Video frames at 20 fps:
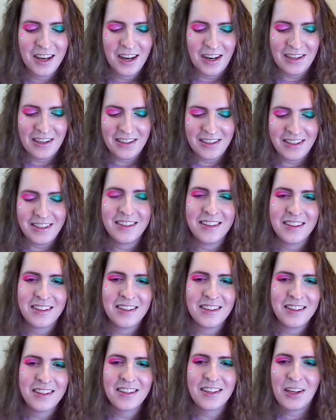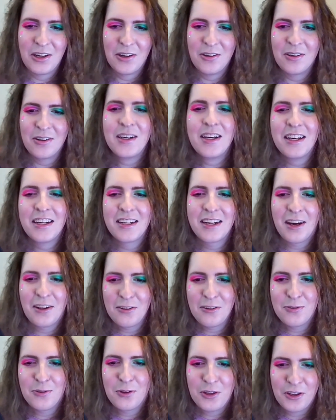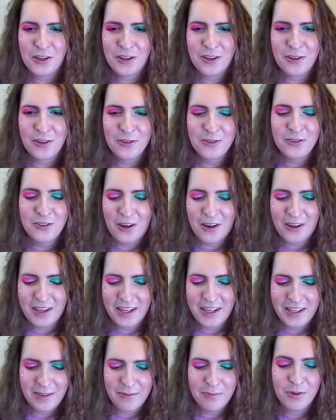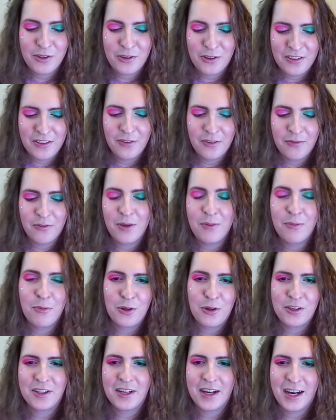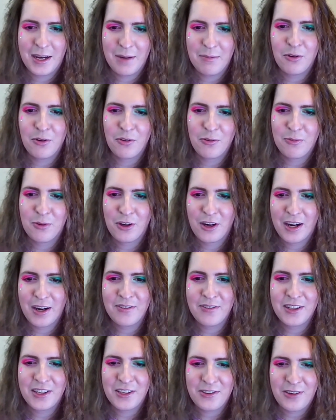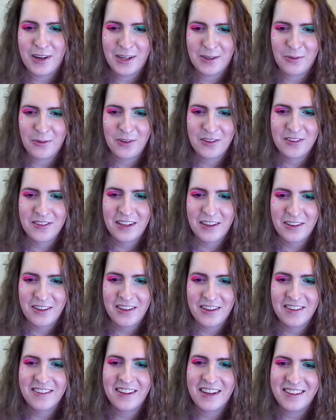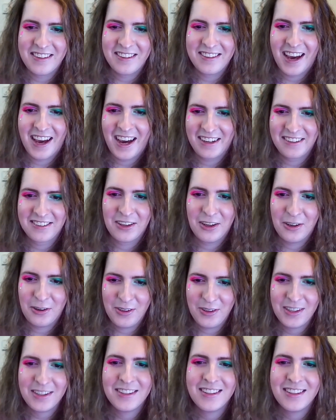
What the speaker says: Uh, California girls are getting progressively more deniable the more I have to interact with the state's tax code.